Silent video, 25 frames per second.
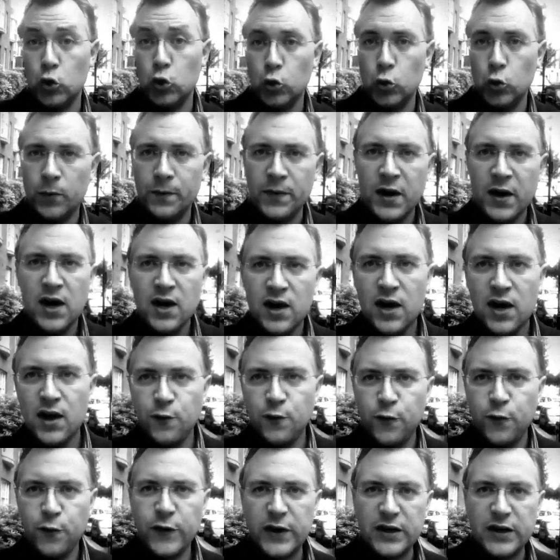you
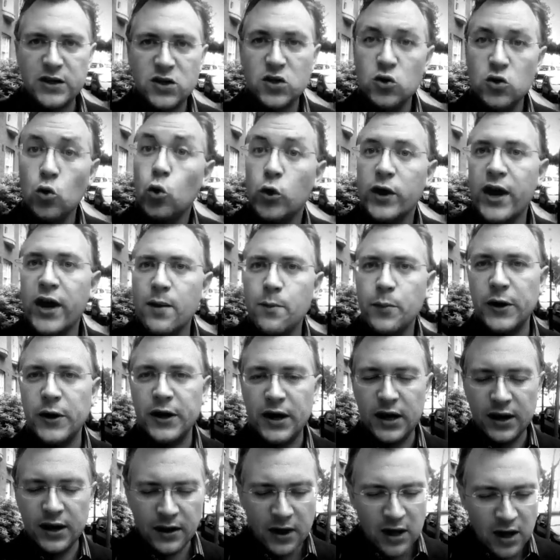and fits your
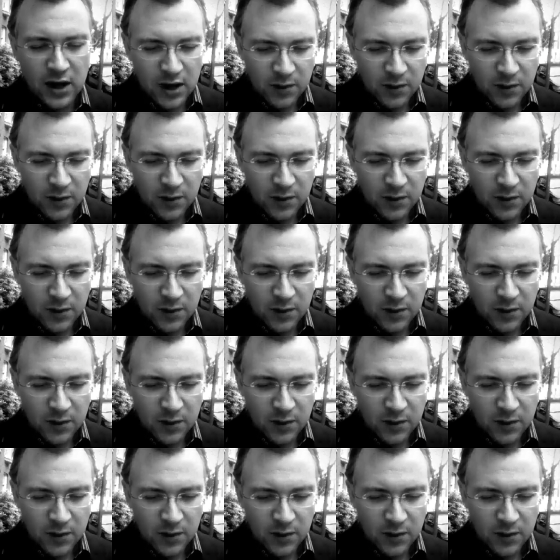company?